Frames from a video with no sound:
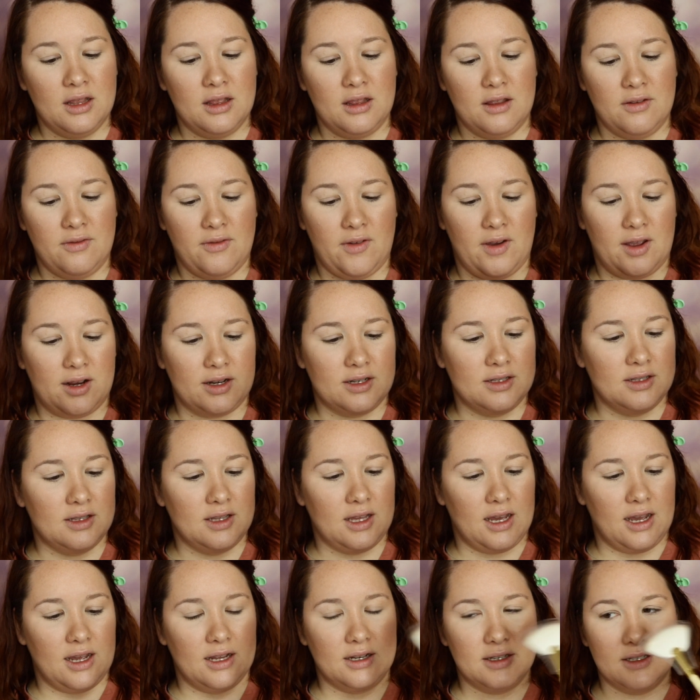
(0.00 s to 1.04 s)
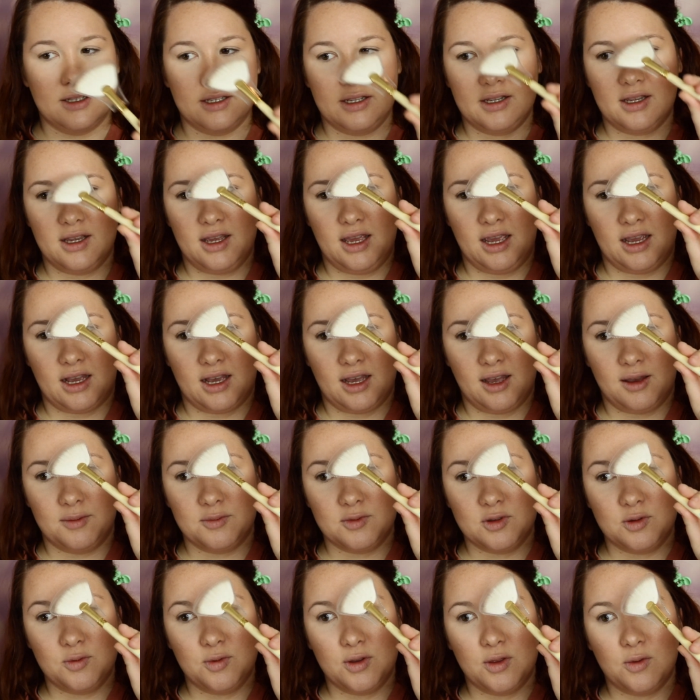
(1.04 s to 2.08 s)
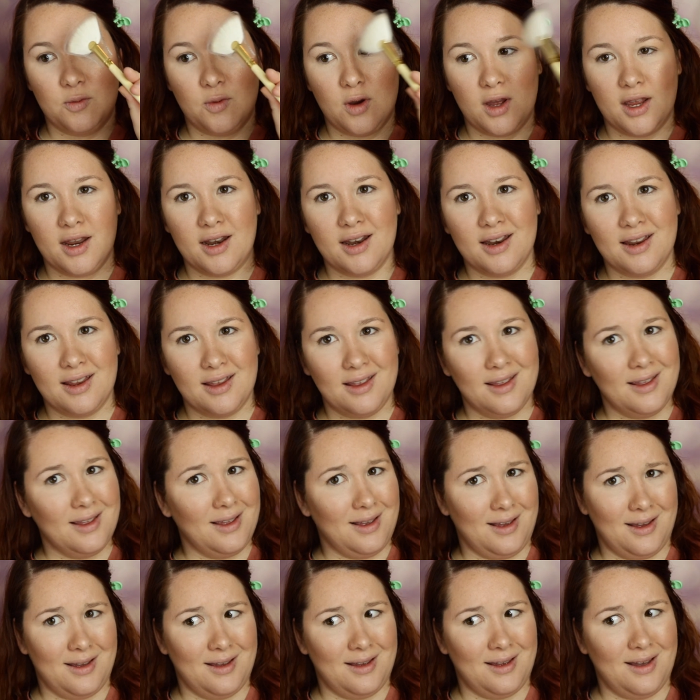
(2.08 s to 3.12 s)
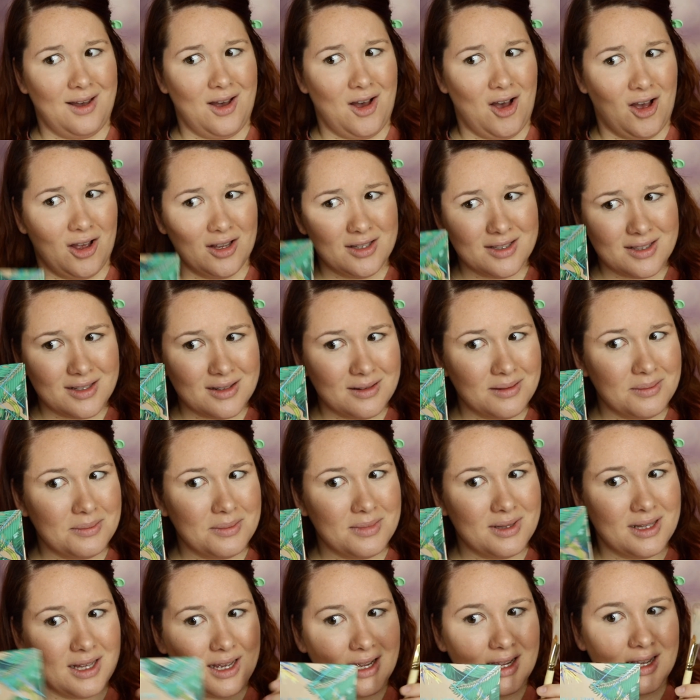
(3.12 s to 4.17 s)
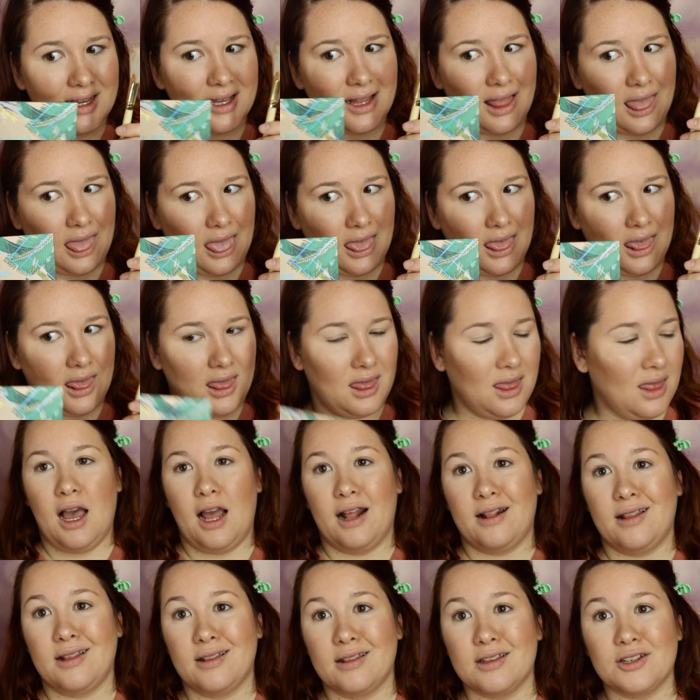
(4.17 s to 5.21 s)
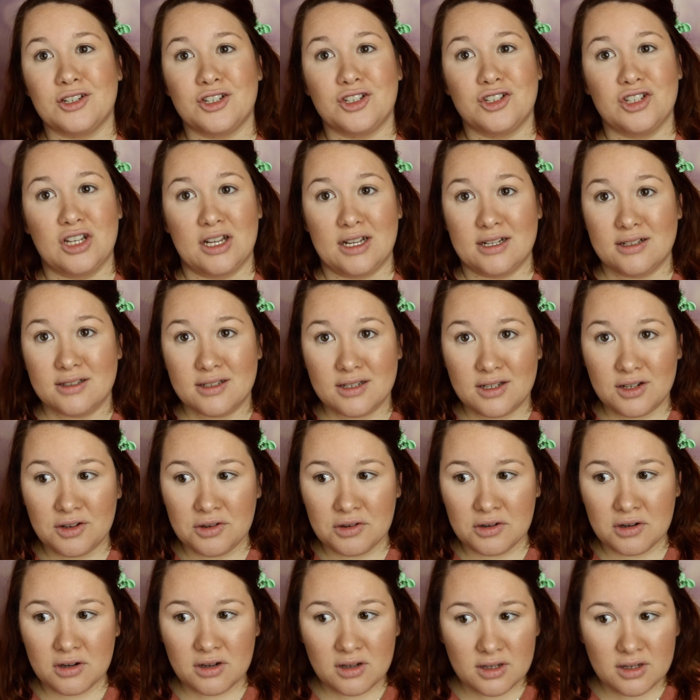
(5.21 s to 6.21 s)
the fact that it comes with one, awesome. Like, I think the shades in here are